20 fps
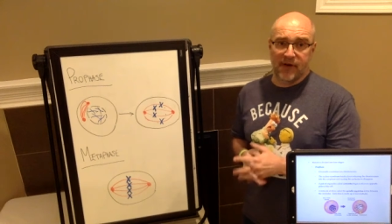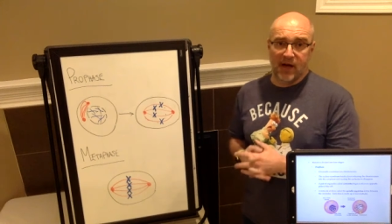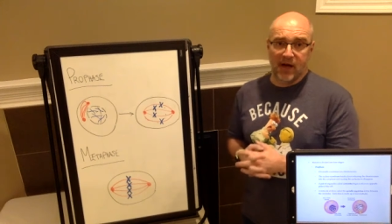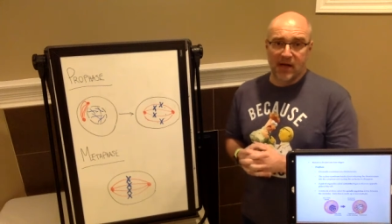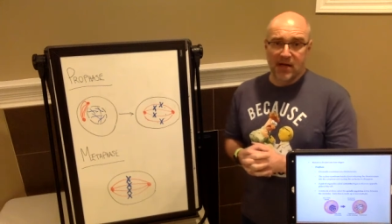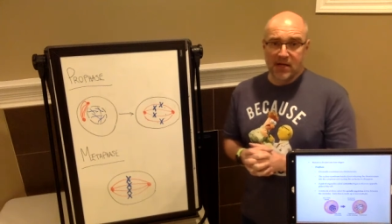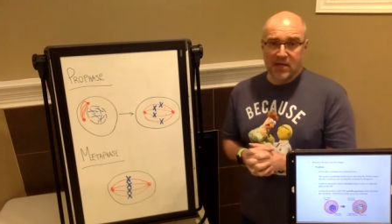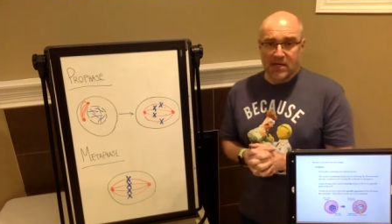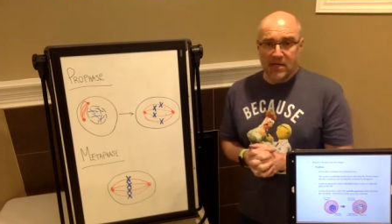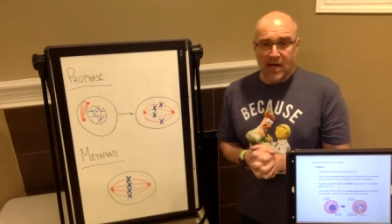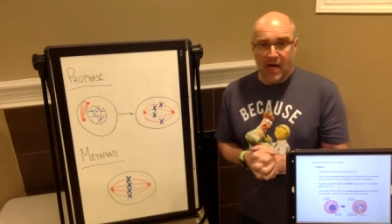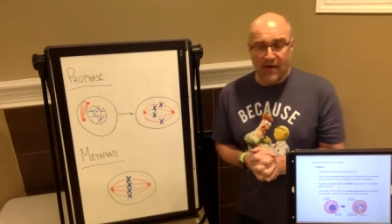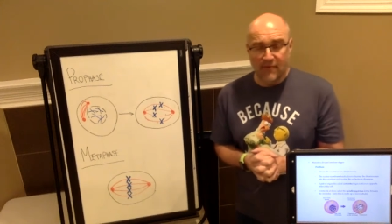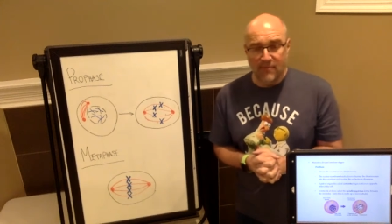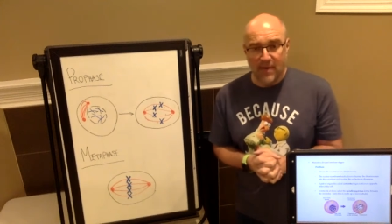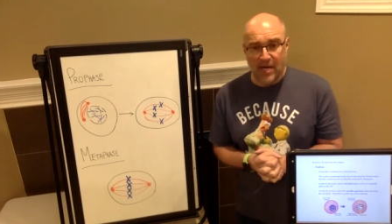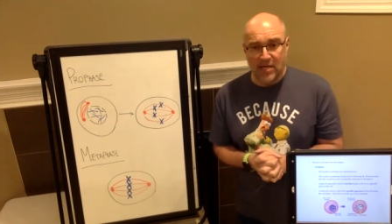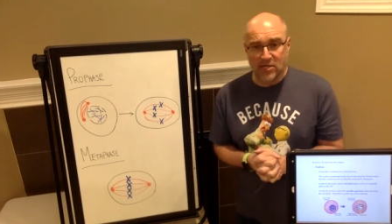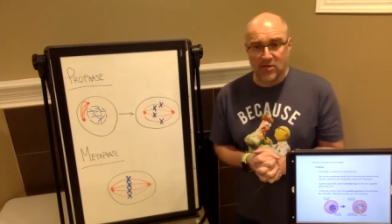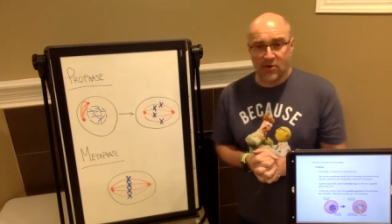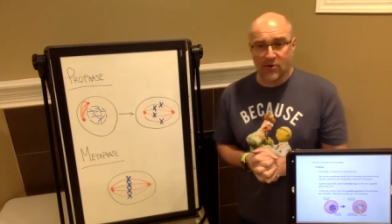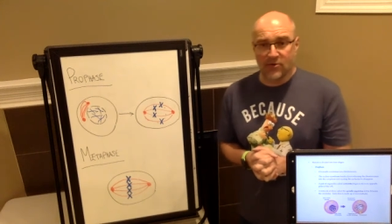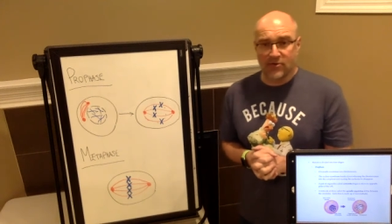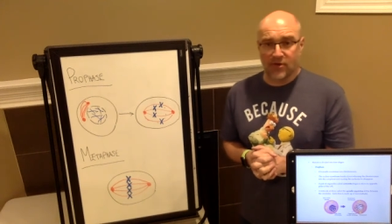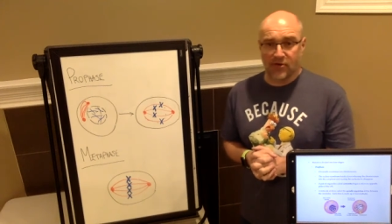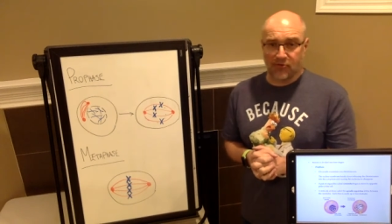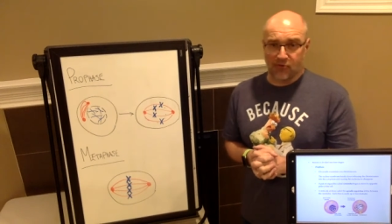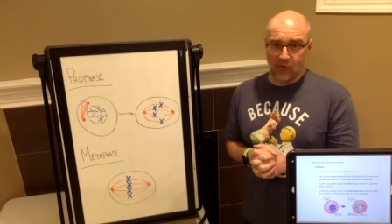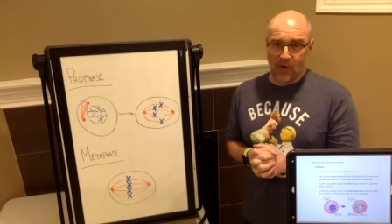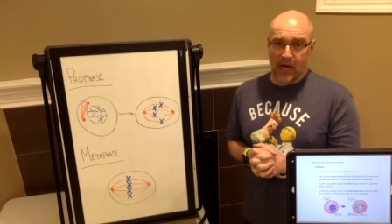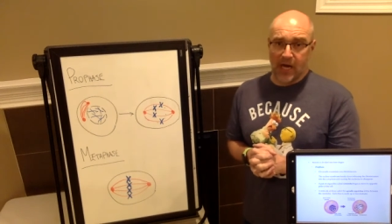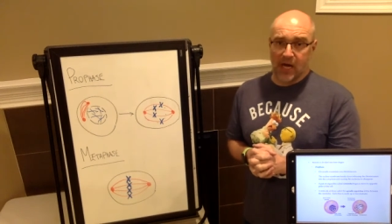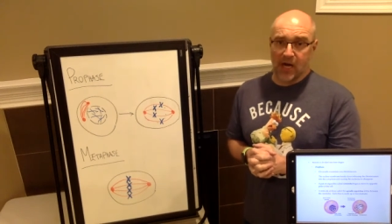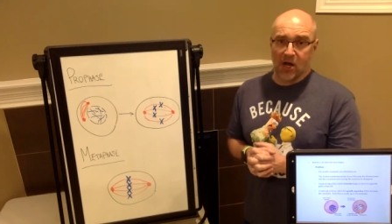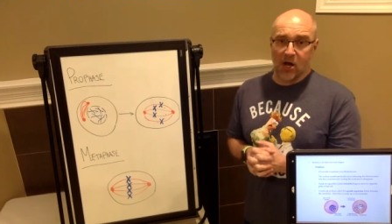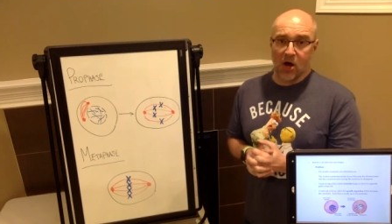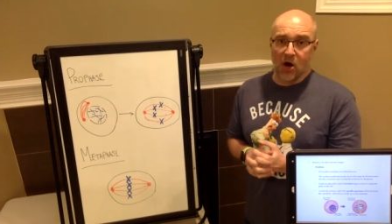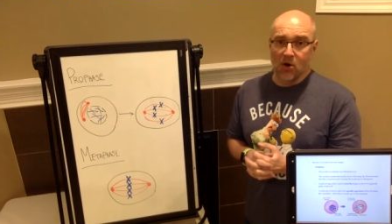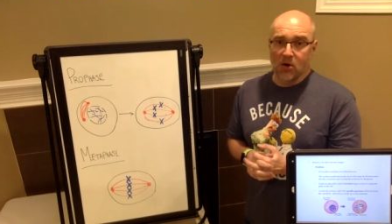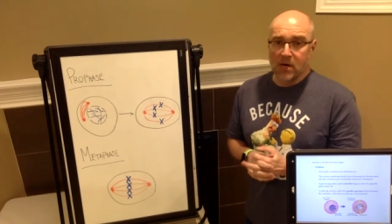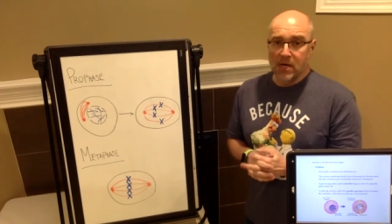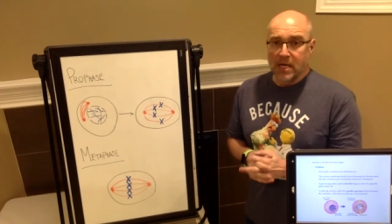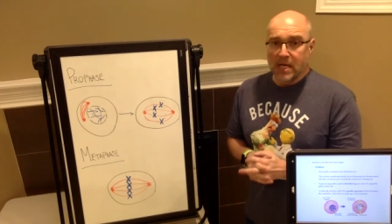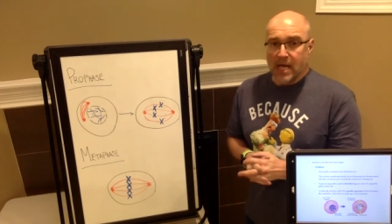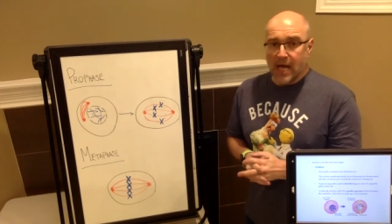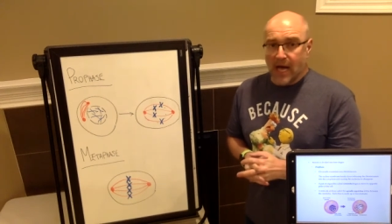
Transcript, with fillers: uh, of mitosis ready to go.